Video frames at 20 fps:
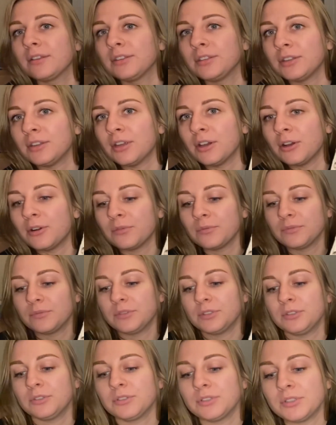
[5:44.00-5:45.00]
you know,
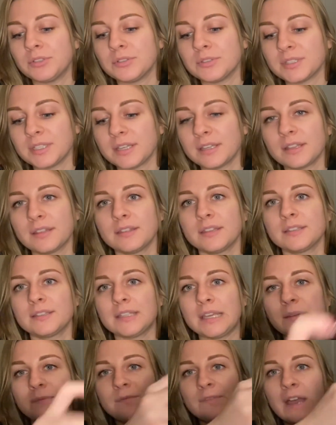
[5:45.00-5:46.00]
you're using the
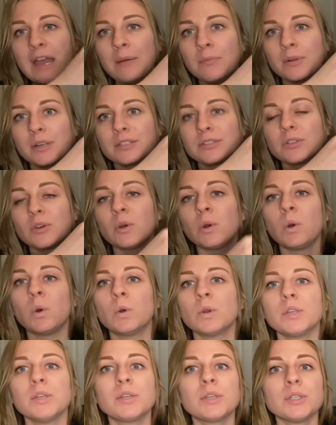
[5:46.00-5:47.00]
same fabrics,
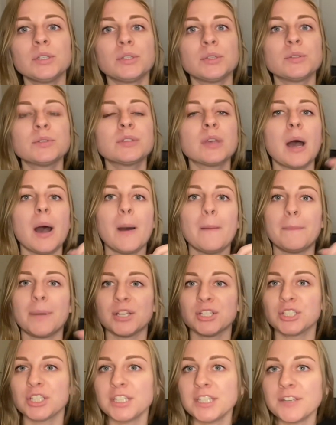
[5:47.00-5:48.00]
or you could use a
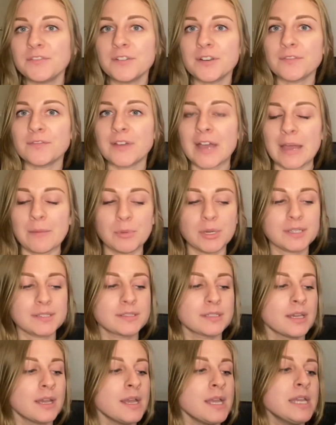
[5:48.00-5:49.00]
bunch of different fabrics.